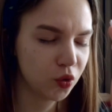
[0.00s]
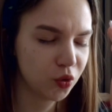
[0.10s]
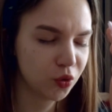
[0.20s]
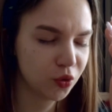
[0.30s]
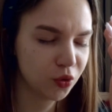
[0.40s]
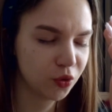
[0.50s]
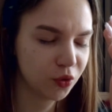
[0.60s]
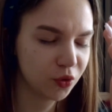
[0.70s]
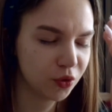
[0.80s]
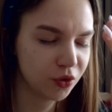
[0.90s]

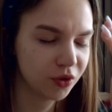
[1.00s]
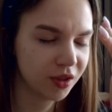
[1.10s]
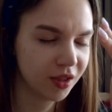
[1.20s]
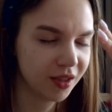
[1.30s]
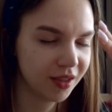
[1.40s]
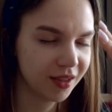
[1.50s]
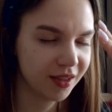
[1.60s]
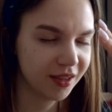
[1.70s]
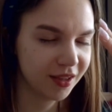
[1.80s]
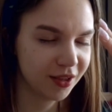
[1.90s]

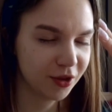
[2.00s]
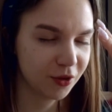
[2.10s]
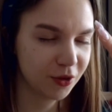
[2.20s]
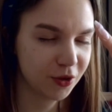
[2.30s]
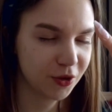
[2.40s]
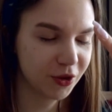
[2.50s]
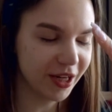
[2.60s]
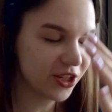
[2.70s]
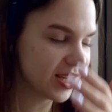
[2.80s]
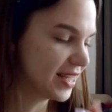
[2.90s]

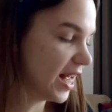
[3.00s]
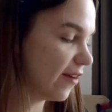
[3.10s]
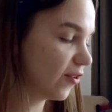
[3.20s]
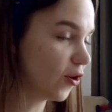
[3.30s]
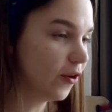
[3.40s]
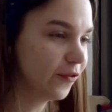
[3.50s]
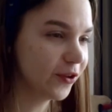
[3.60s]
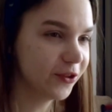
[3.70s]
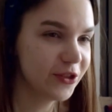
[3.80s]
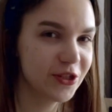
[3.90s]
I just have a
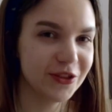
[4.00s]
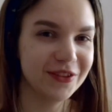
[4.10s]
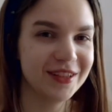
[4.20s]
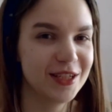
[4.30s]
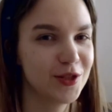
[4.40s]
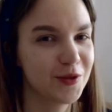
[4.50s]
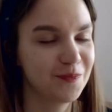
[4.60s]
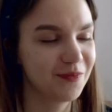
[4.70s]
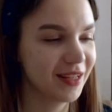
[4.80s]
coffee also, and that's